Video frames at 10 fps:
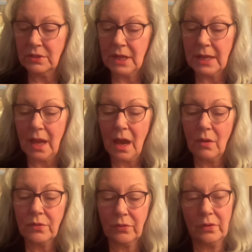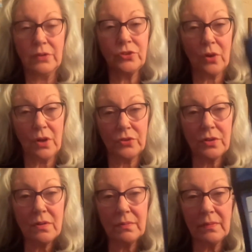take out a
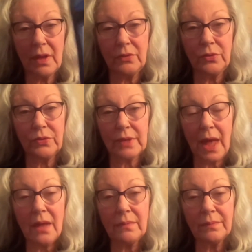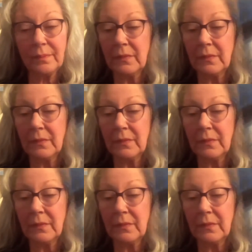charger and use that